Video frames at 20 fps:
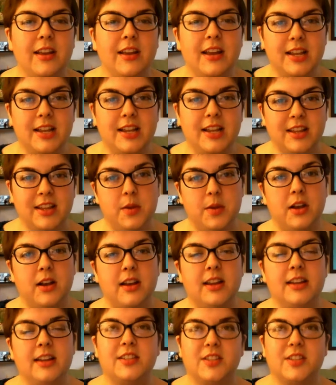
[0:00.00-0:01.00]
in the
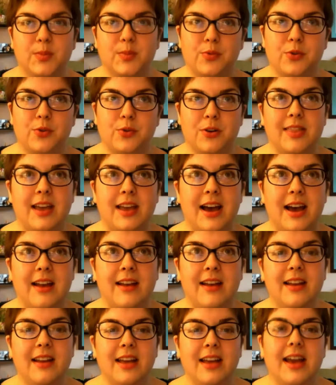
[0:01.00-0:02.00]
community to support that?